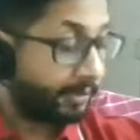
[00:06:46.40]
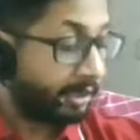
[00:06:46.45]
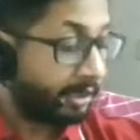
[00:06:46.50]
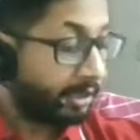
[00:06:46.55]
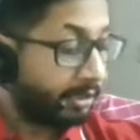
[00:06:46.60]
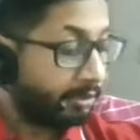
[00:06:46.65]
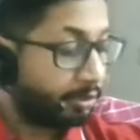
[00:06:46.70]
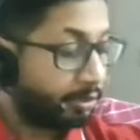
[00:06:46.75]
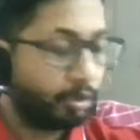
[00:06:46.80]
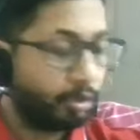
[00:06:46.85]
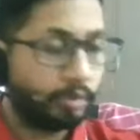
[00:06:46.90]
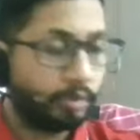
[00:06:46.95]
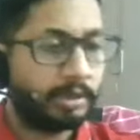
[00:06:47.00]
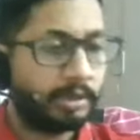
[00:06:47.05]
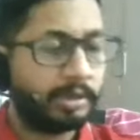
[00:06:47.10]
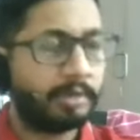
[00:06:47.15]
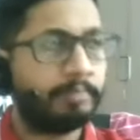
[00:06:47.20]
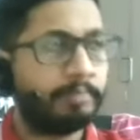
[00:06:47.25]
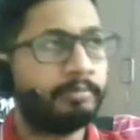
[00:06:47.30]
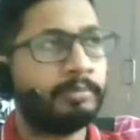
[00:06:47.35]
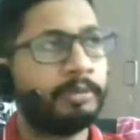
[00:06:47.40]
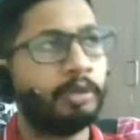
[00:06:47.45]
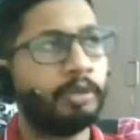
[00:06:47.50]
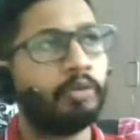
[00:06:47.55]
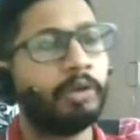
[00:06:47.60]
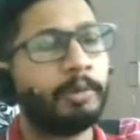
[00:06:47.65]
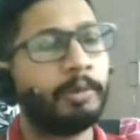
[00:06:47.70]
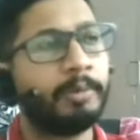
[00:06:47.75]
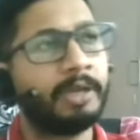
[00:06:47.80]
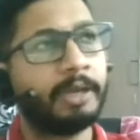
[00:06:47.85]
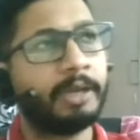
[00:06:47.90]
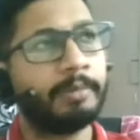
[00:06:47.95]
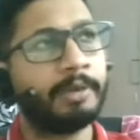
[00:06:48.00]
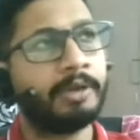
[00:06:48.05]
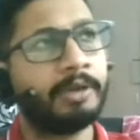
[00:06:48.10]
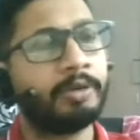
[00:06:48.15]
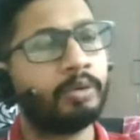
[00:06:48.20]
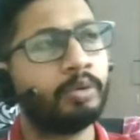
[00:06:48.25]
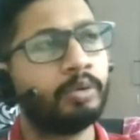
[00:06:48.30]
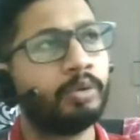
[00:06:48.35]
so you will be
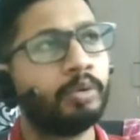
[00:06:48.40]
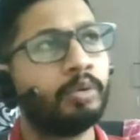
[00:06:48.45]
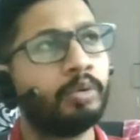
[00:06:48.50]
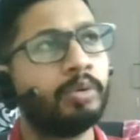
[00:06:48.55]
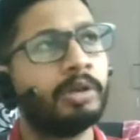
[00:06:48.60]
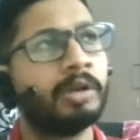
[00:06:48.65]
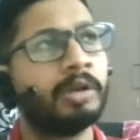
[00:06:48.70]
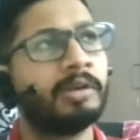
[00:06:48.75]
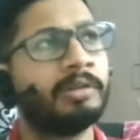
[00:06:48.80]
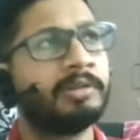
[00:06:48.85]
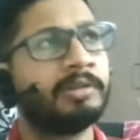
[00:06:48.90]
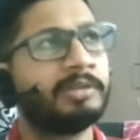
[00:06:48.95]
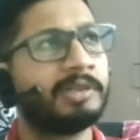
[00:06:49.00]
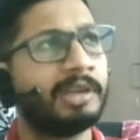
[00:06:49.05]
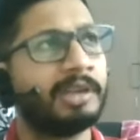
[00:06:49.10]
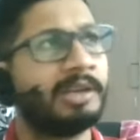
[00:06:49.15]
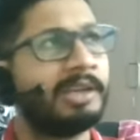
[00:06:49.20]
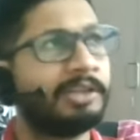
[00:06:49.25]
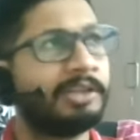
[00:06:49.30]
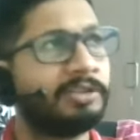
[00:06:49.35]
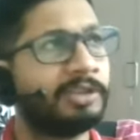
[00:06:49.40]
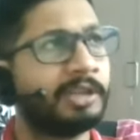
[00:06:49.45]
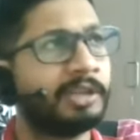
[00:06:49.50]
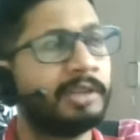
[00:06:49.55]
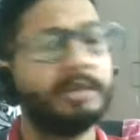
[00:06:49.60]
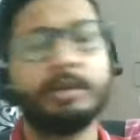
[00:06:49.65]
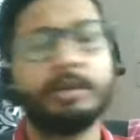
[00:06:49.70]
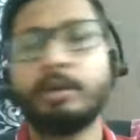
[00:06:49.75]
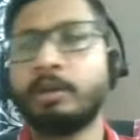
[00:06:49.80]
able to do the installation.